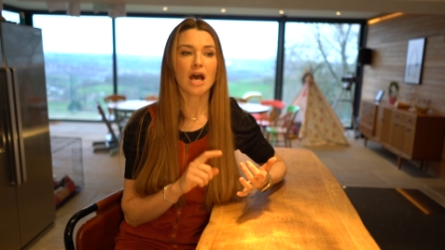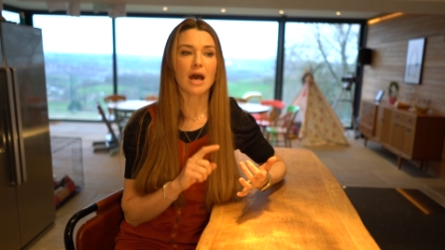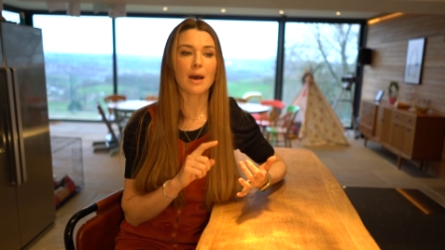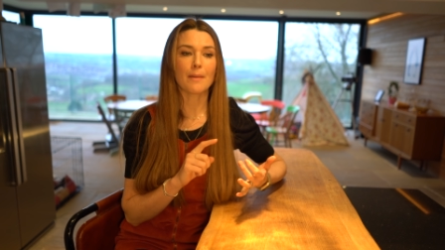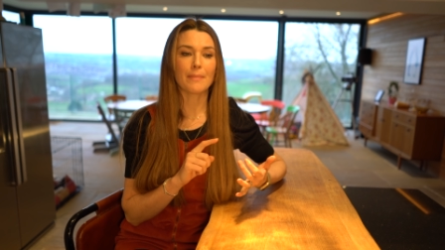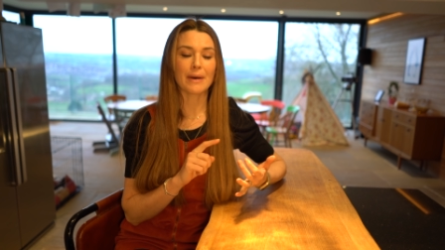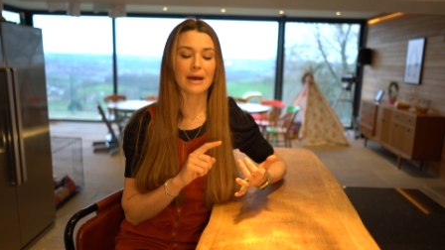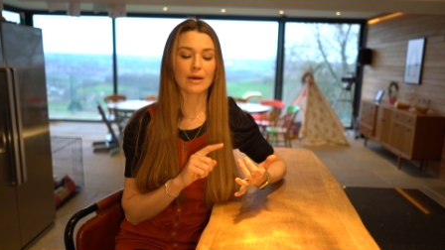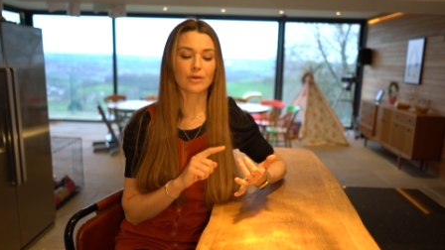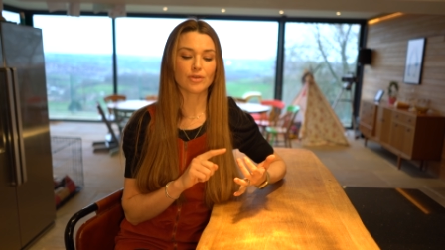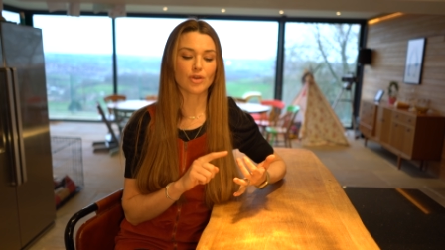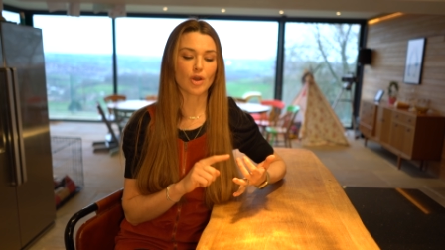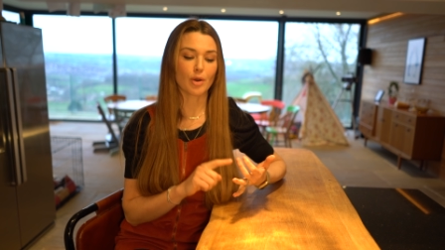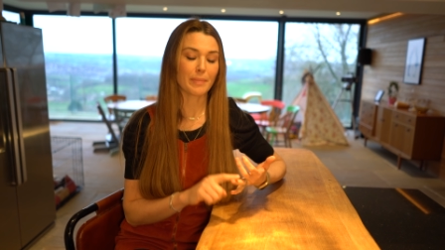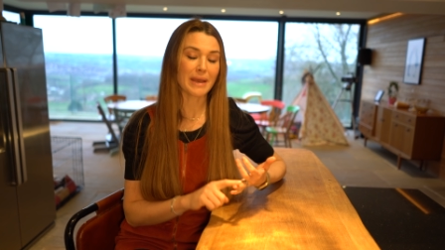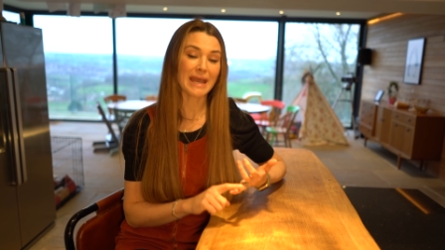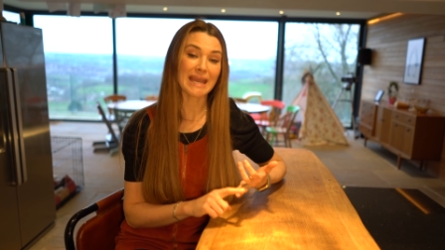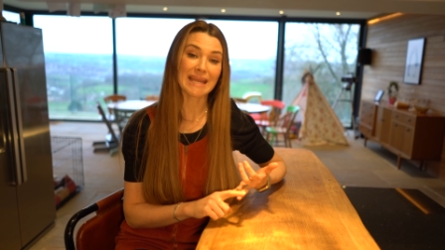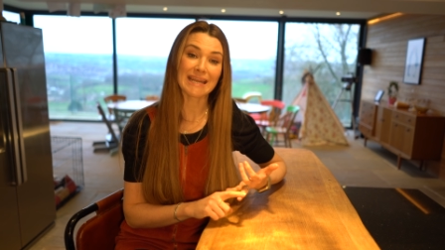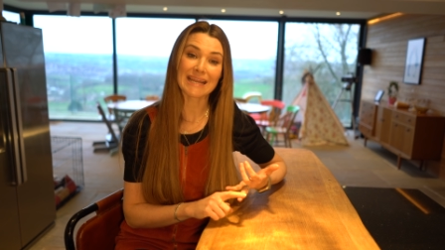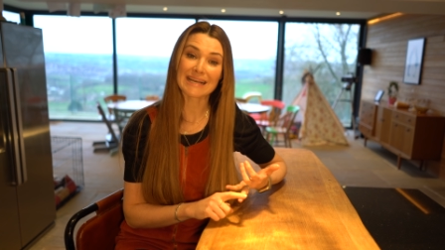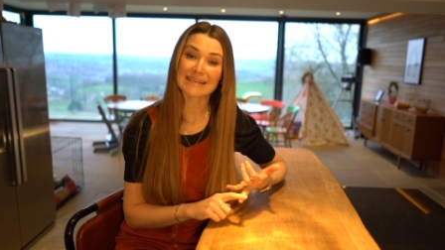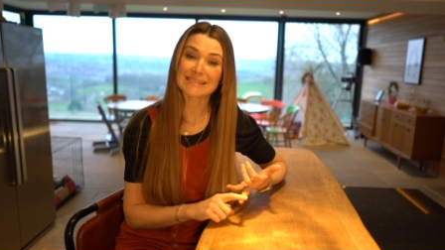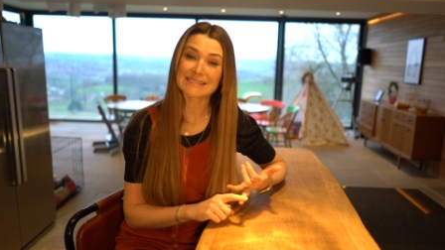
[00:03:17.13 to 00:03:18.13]
about your
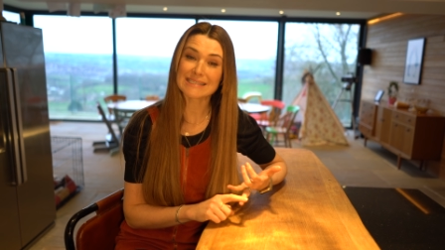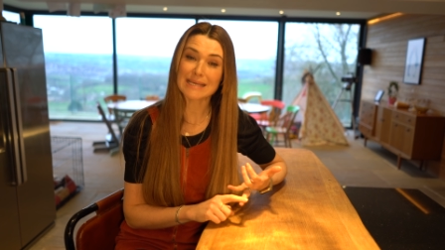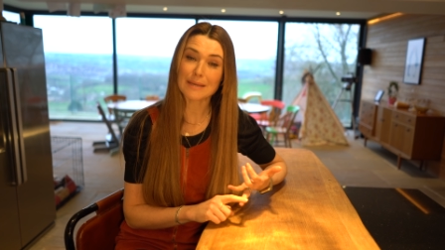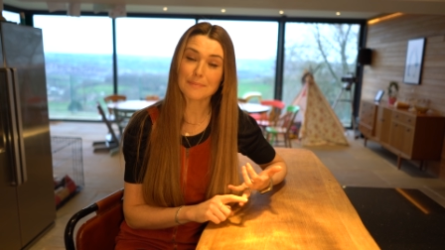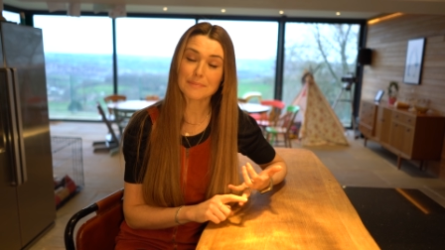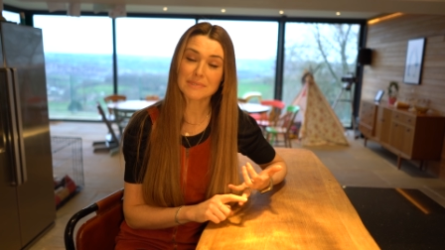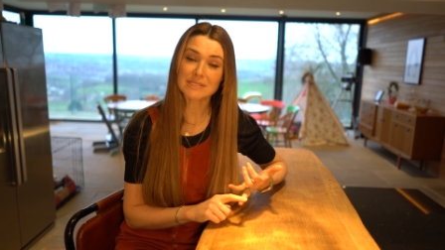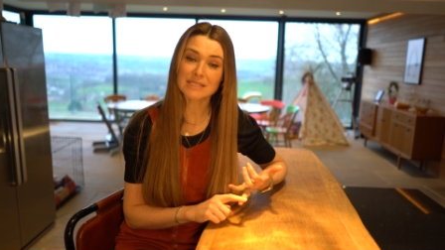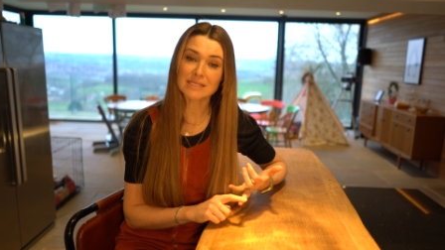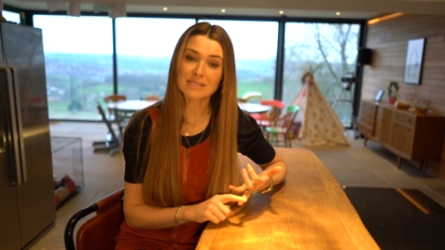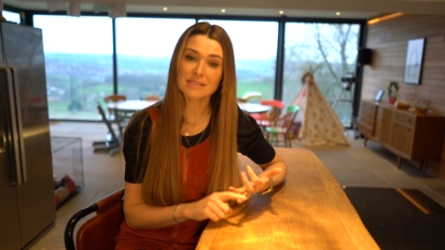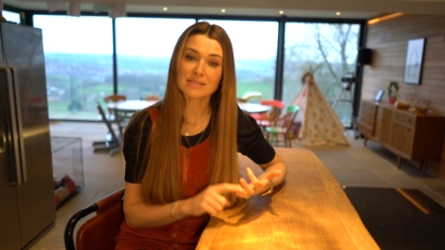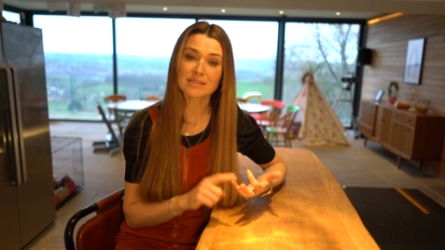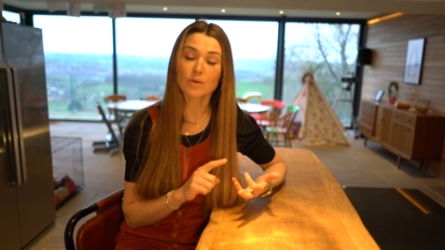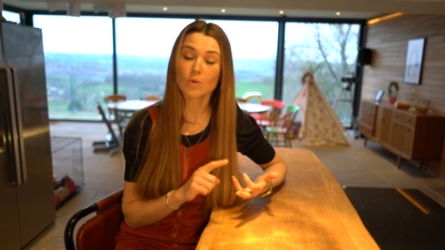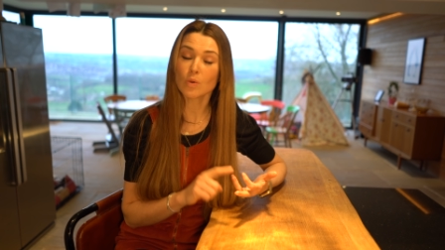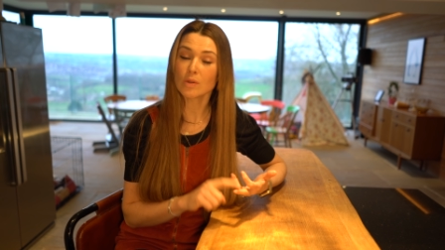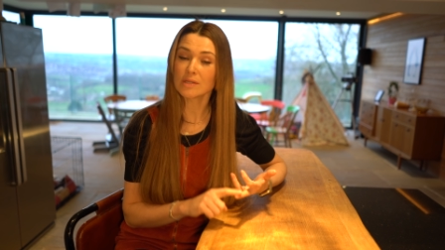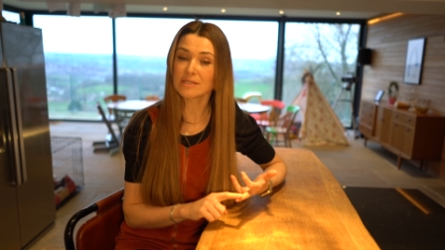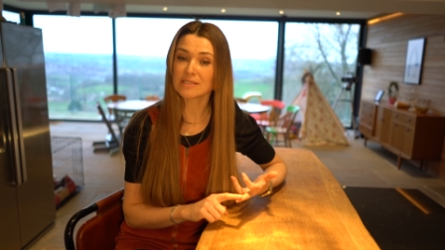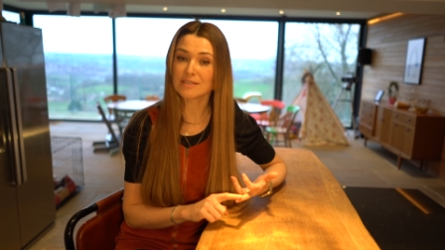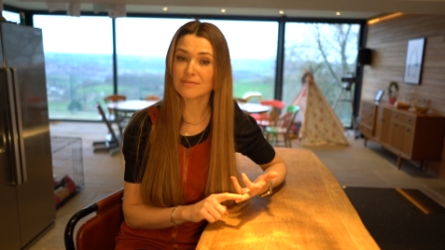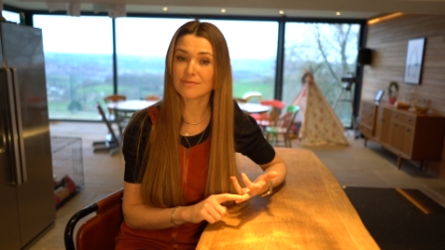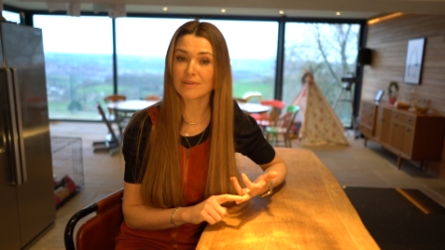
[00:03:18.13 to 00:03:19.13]
pain acceptance,
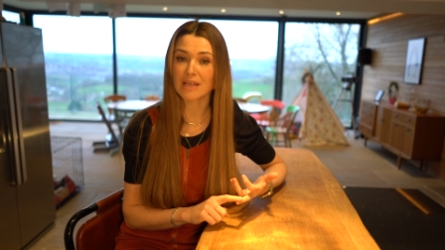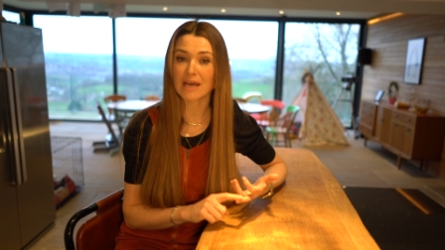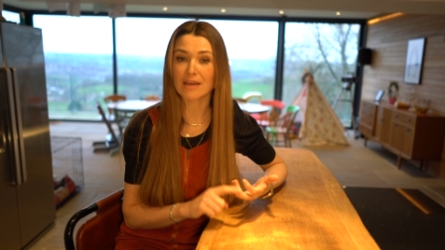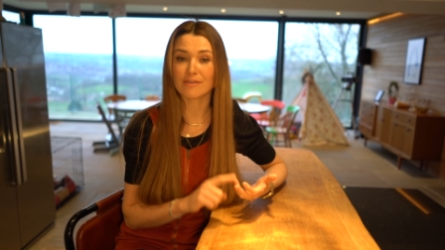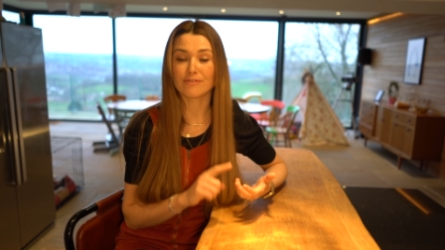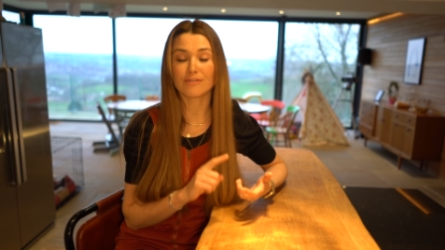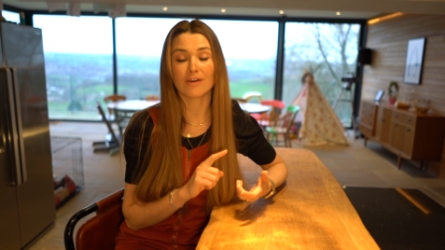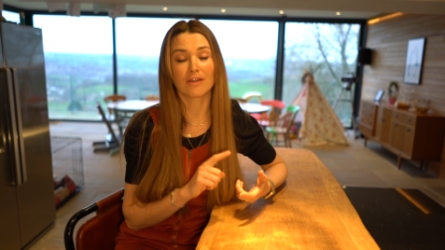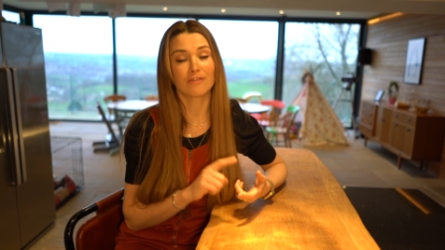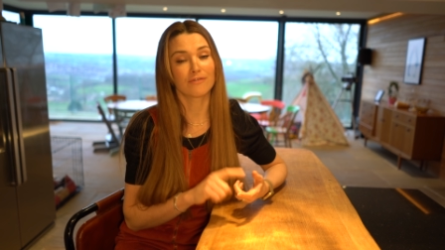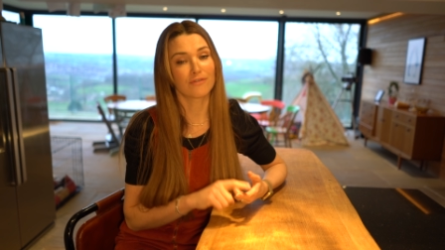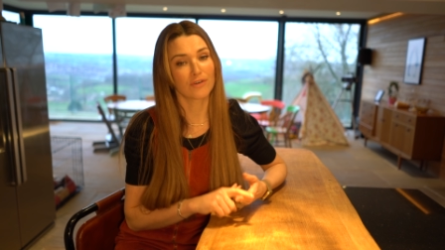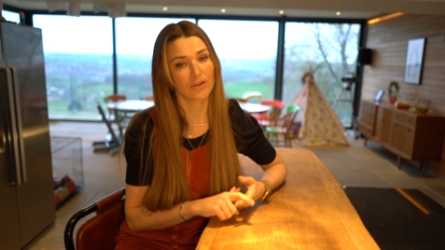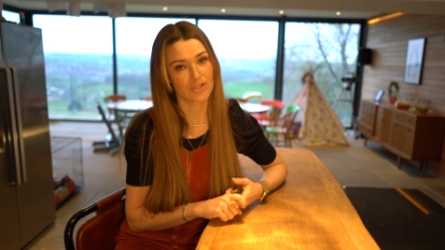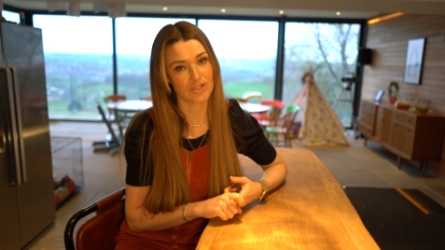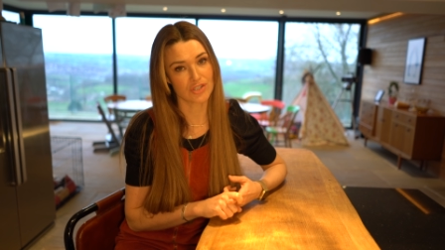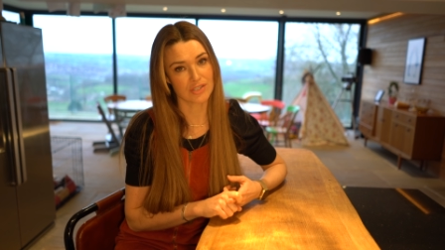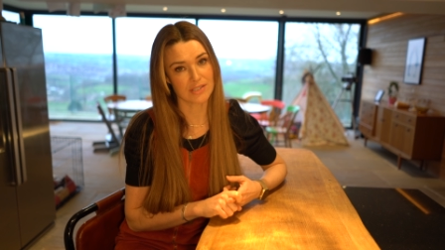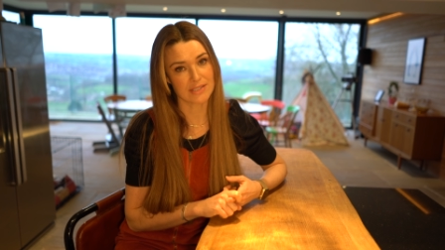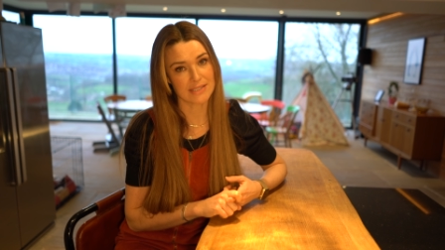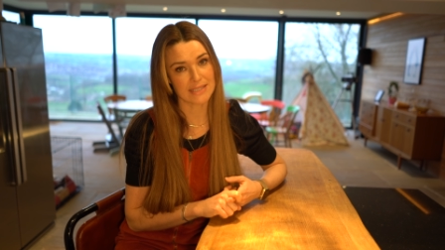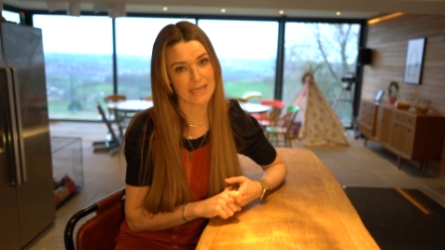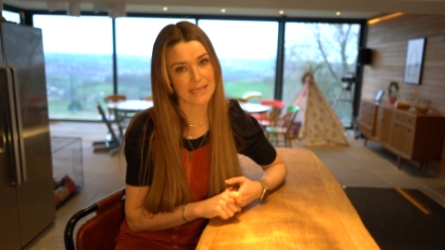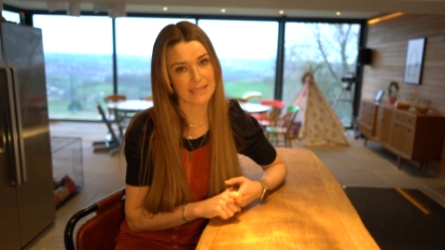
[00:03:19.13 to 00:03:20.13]
quality of life, and
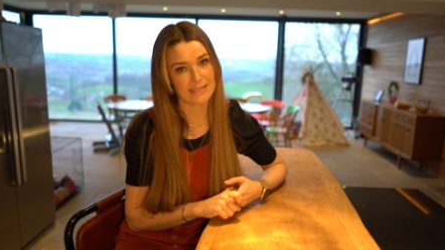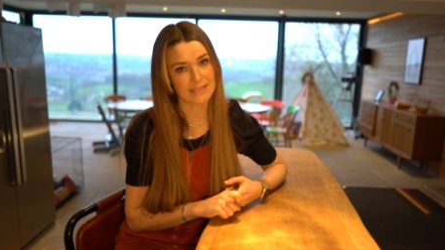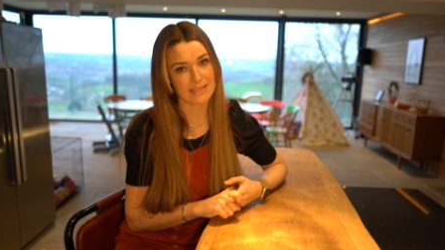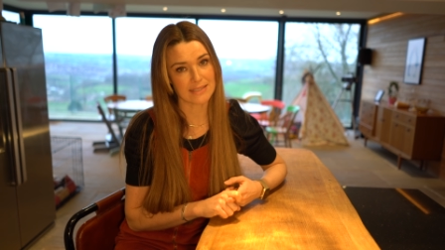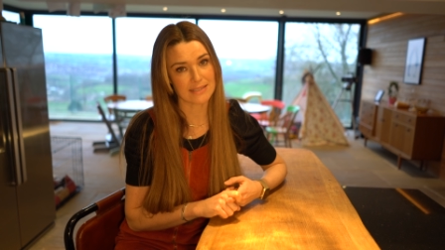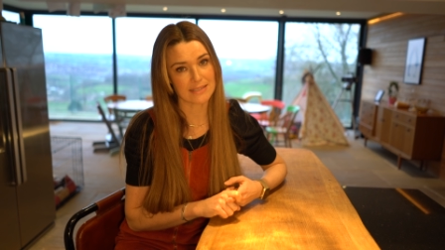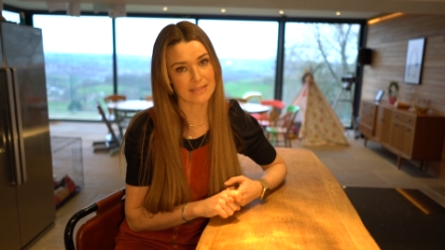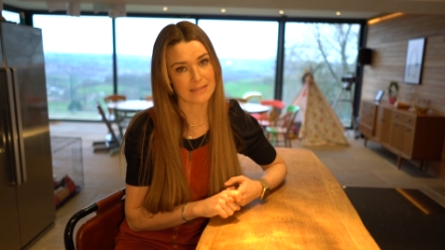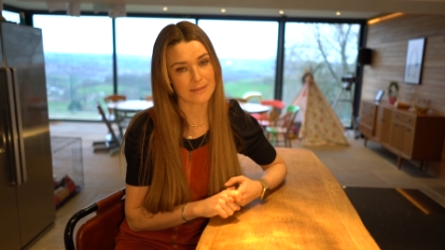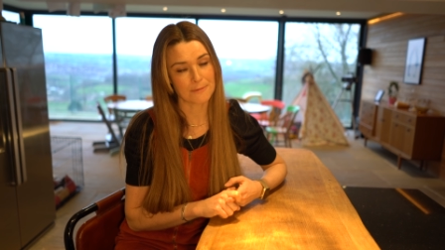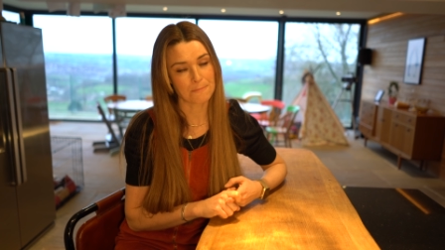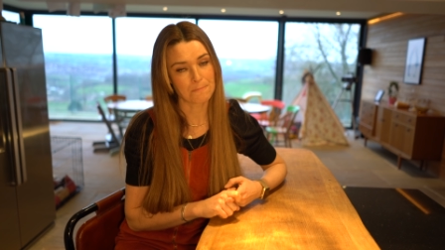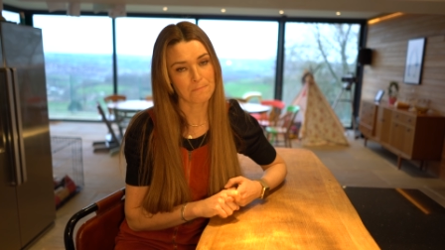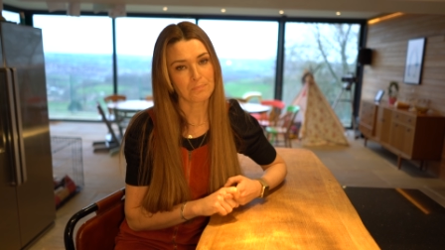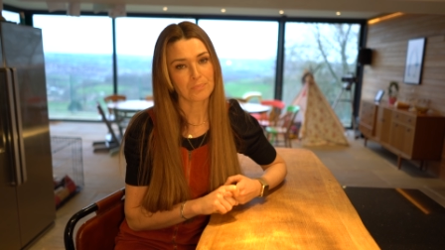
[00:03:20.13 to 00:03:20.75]
functional status.